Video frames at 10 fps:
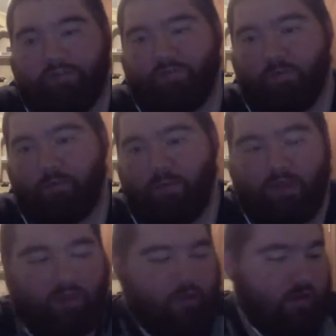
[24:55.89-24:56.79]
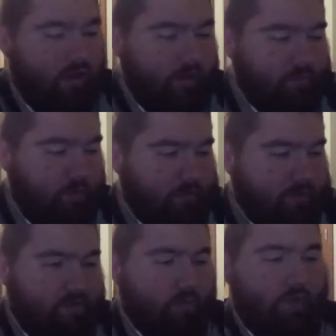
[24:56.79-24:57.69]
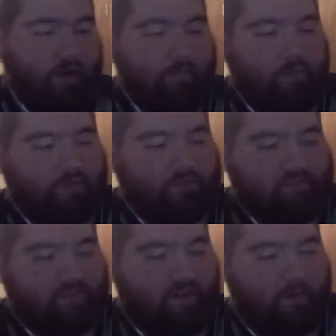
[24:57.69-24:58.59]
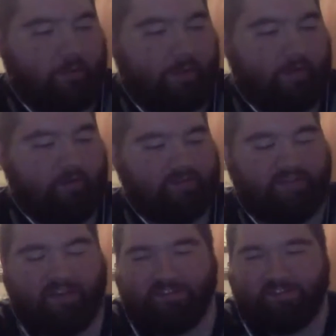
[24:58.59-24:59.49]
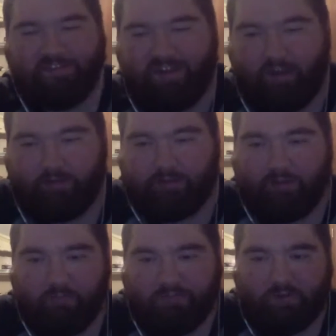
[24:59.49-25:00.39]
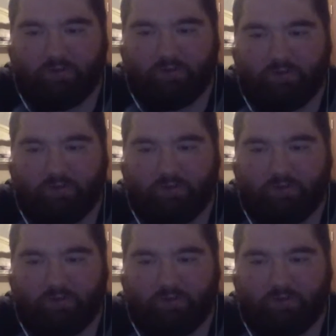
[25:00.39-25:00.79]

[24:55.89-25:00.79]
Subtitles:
As for me, I would probably say the one I'm most excited about is NC State and Clemson.